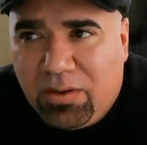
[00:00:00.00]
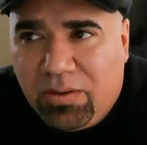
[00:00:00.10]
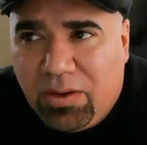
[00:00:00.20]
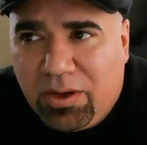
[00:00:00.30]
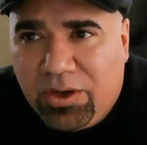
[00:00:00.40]

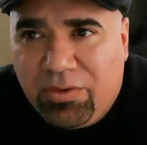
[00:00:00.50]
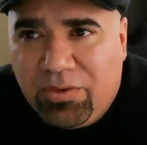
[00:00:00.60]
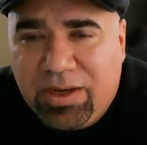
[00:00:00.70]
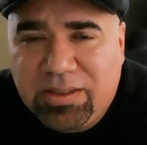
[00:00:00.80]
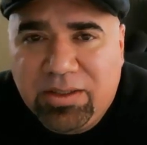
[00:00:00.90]
a good
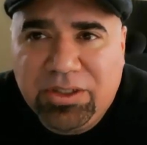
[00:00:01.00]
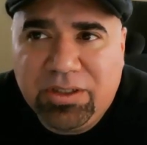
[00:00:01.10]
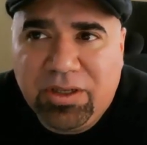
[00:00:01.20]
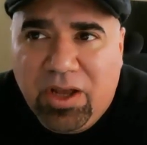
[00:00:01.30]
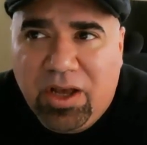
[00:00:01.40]

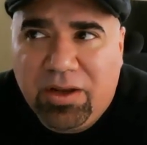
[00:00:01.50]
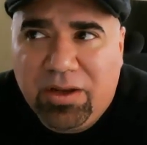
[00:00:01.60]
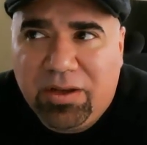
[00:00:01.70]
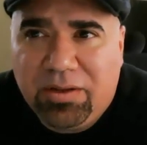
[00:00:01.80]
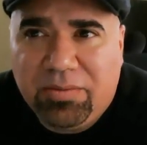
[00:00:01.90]
resolution on
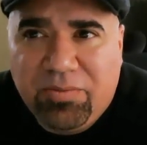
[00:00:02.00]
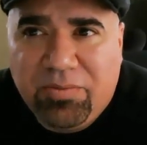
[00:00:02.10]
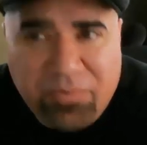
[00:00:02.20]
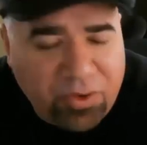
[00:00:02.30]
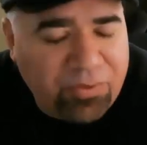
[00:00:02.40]
a
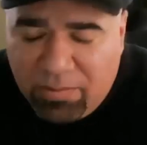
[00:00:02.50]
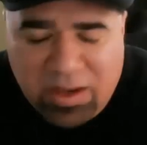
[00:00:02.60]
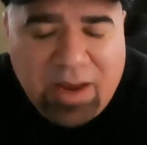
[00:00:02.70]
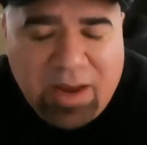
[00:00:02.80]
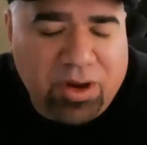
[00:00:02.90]
full frame
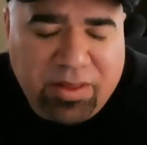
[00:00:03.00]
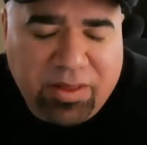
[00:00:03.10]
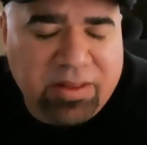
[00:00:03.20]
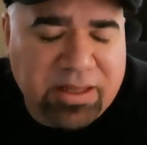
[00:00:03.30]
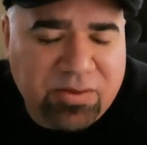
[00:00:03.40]
camera. I
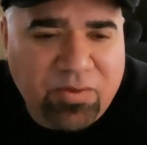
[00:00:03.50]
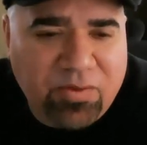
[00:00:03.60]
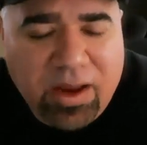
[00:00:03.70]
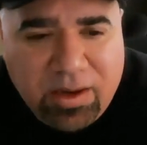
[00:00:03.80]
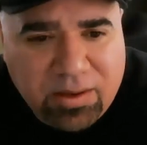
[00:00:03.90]
think that's
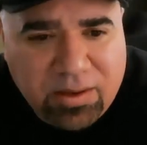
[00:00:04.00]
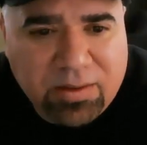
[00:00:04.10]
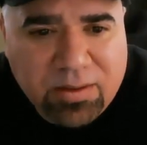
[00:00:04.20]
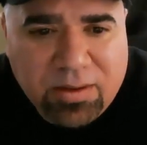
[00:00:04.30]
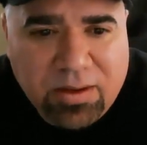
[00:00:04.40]
fine.
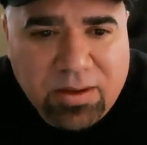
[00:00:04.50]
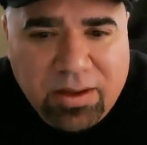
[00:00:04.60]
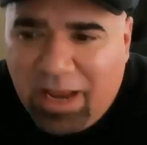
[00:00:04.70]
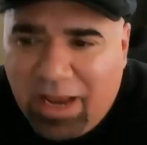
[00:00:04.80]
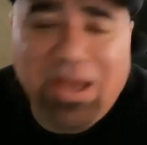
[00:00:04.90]

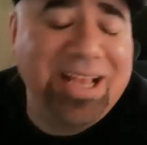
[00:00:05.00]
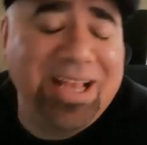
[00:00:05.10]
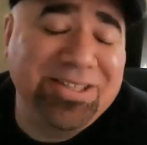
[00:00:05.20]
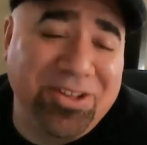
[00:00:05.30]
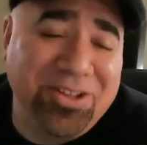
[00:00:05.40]

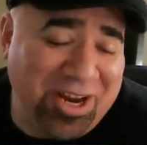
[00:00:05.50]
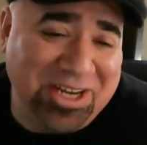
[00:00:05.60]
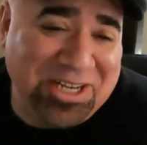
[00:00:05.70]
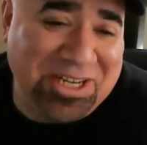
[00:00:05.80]
8x8s look great,